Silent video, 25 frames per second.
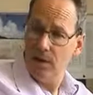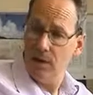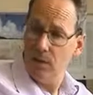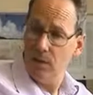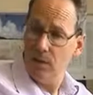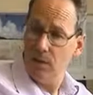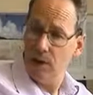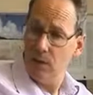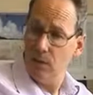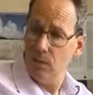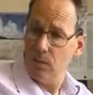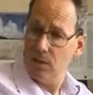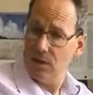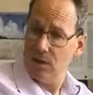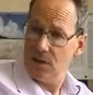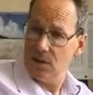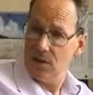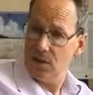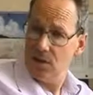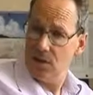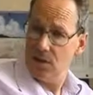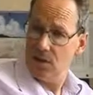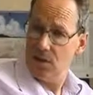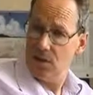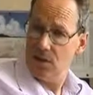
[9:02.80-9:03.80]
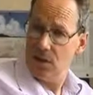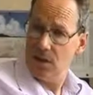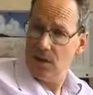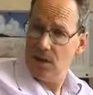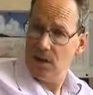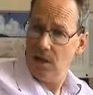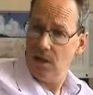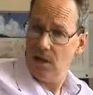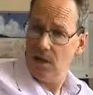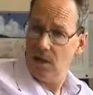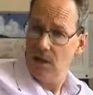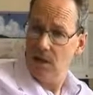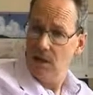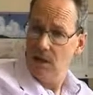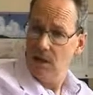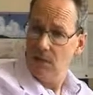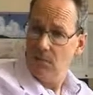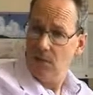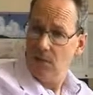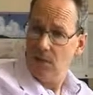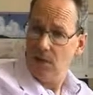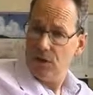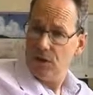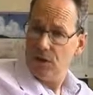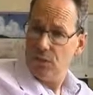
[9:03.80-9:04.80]
their own material in
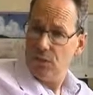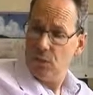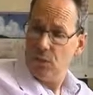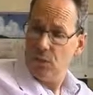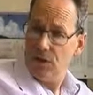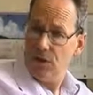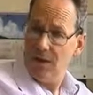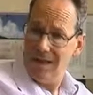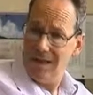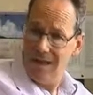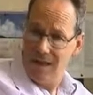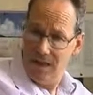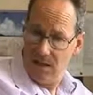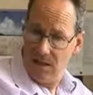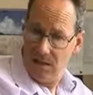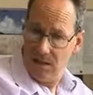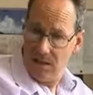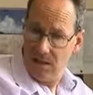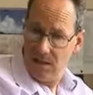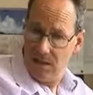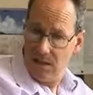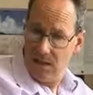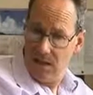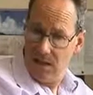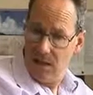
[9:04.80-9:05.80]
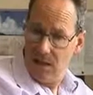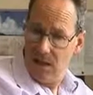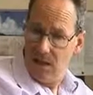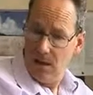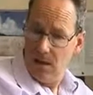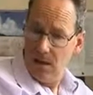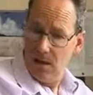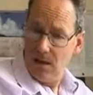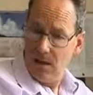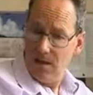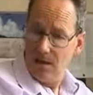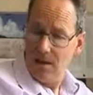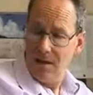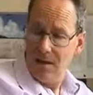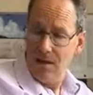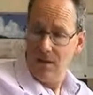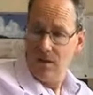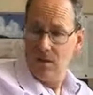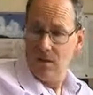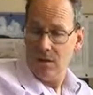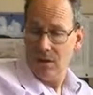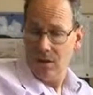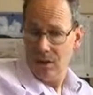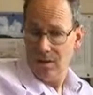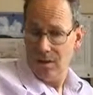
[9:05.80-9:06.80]
much more easily so
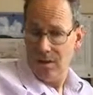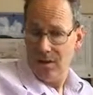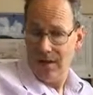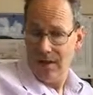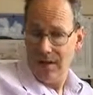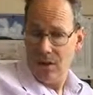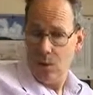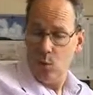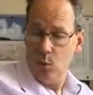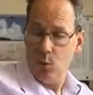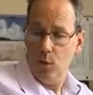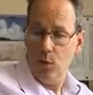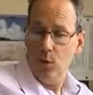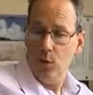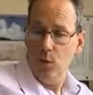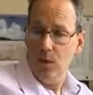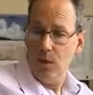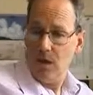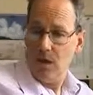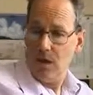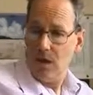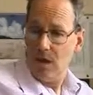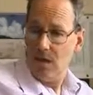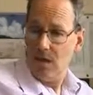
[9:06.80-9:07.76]
that it will be